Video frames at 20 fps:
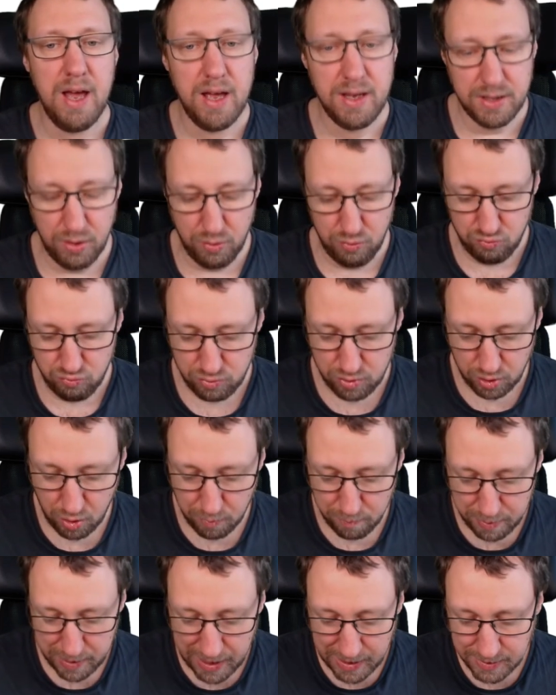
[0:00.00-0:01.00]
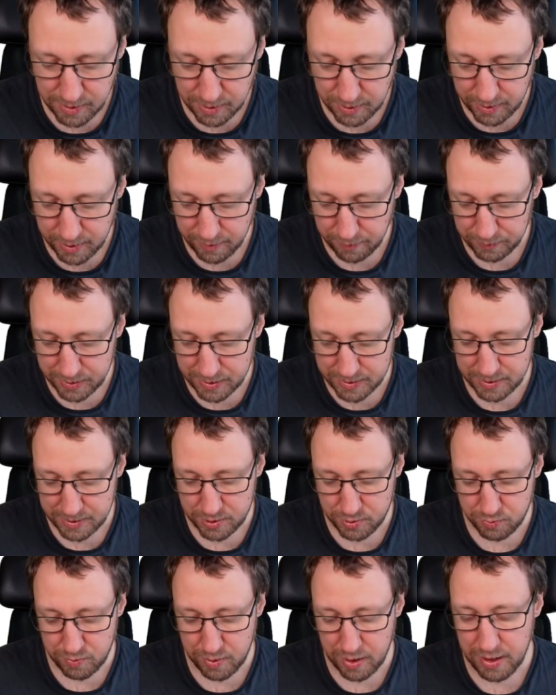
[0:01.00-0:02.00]
So the complexity of this
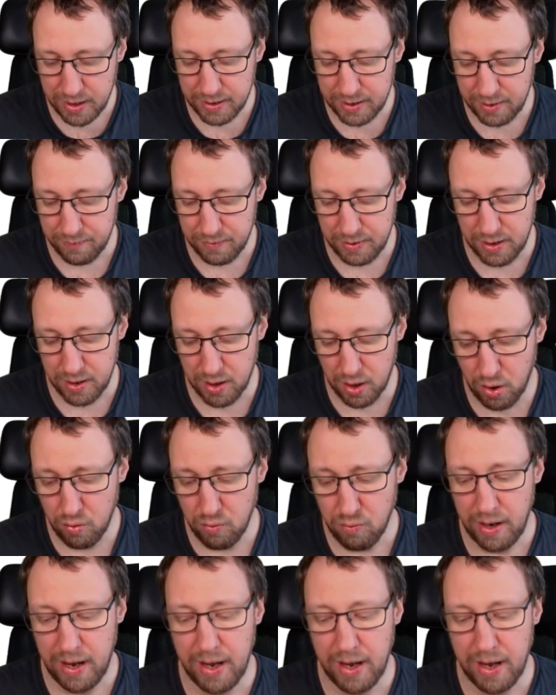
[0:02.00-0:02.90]
is relatively low,